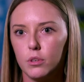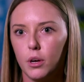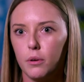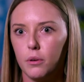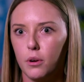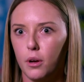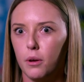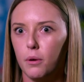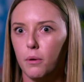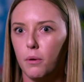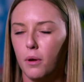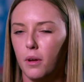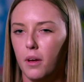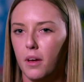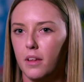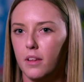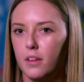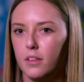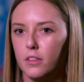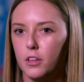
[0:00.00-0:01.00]
don't know
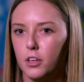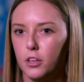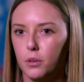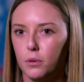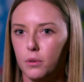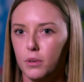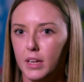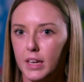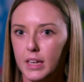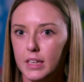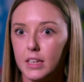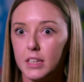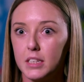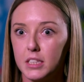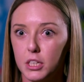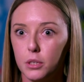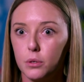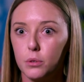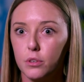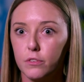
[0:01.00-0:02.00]
that you need it
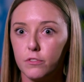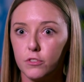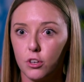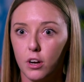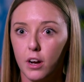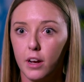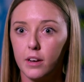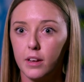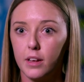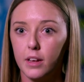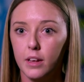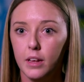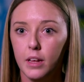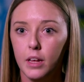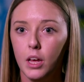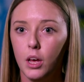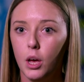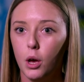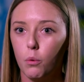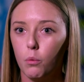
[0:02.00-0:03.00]
until you've tried it.
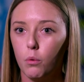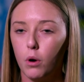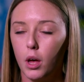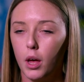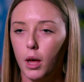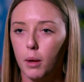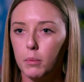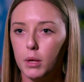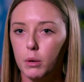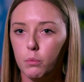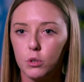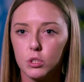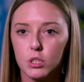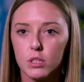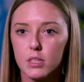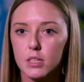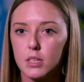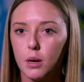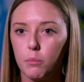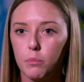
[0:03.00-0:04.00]
It
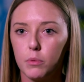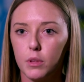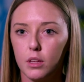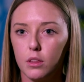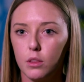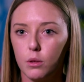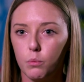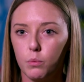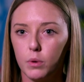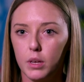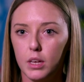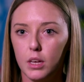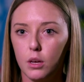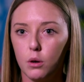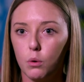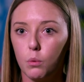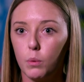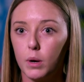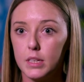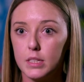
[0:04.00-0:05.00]
wasn't something that we
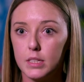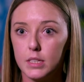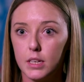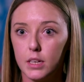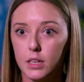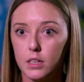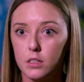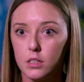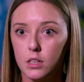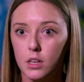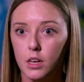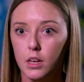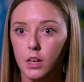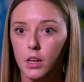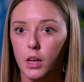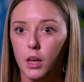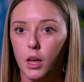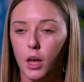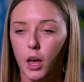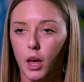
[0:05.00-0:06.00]
always did.
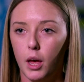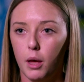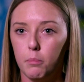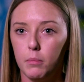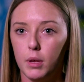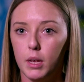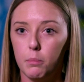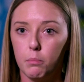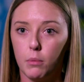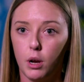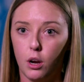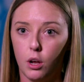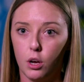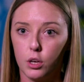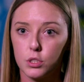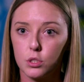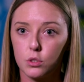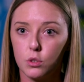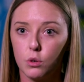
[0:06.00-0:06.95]
In my last